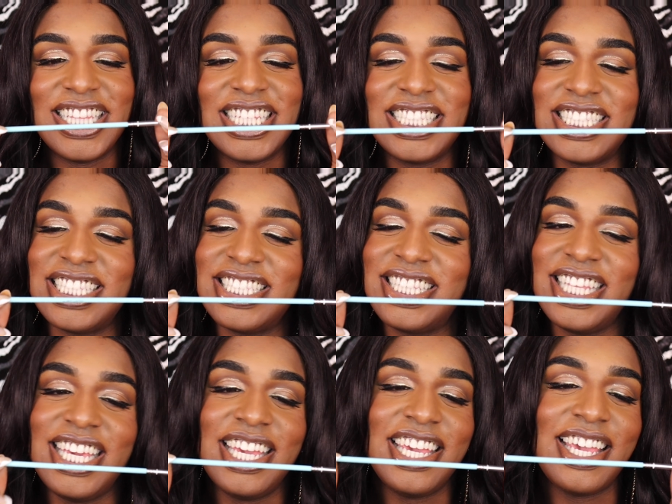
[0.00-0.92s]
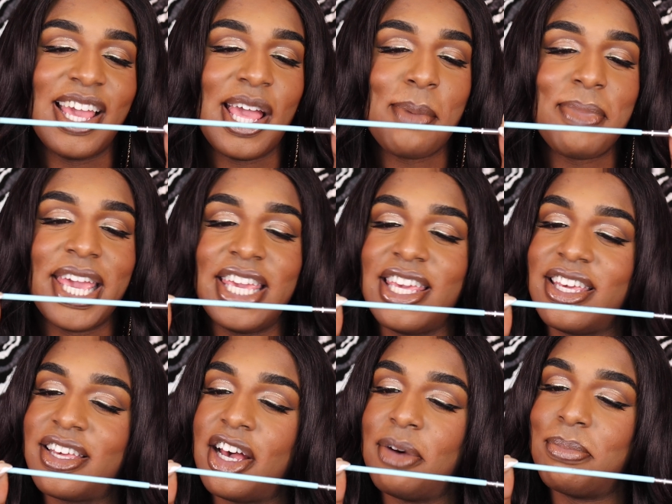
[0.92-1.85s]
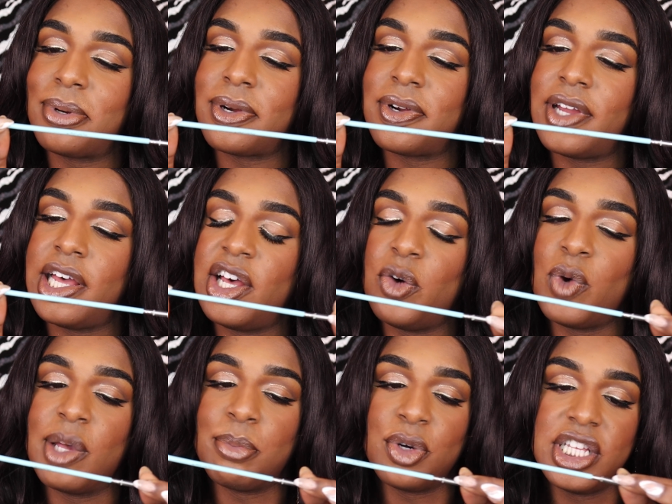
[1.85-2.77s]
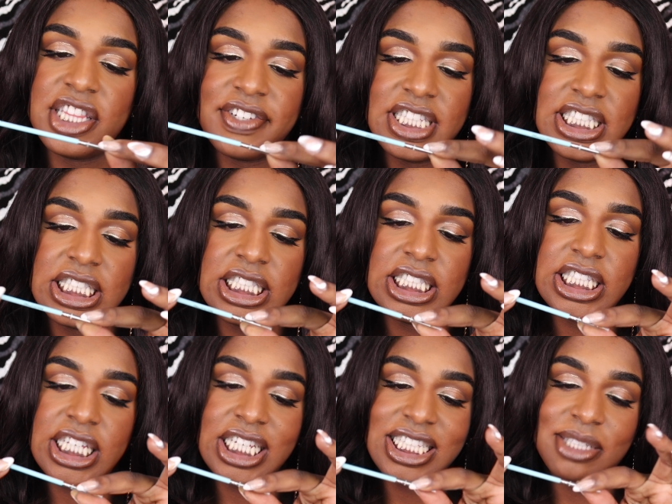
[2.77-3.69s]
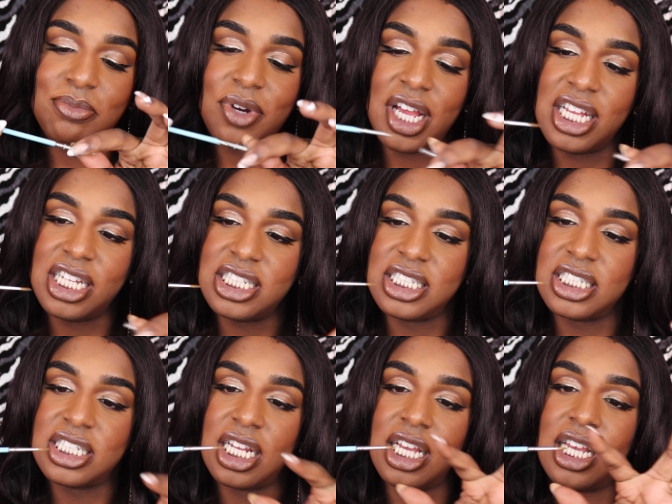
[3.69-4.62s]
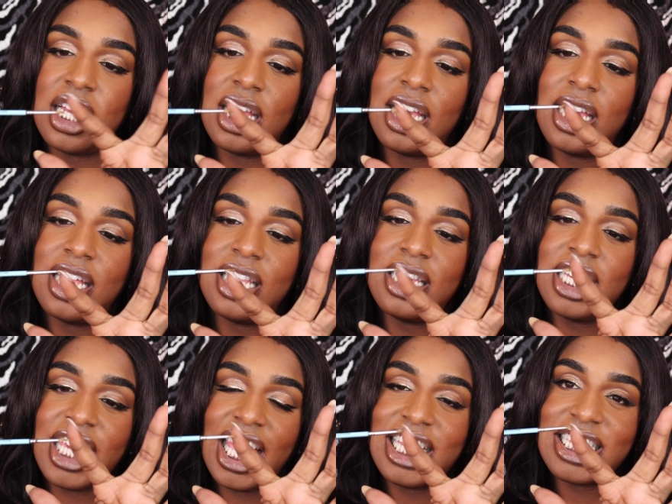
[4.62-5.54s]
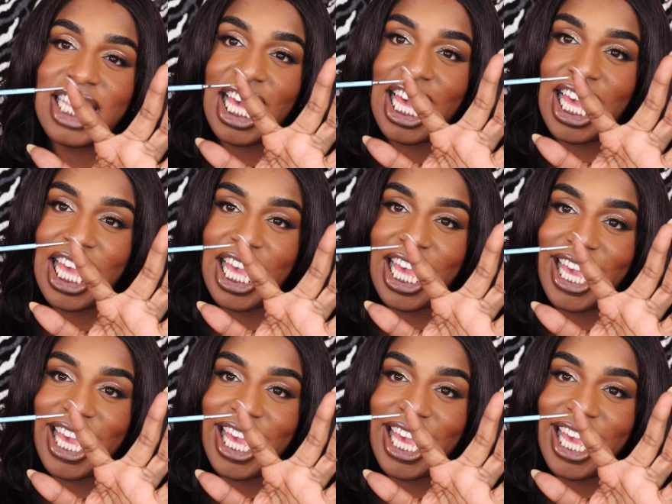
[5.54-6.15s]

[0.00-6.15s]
This is the MyKitCo Pro 1.36 brush. Look at that.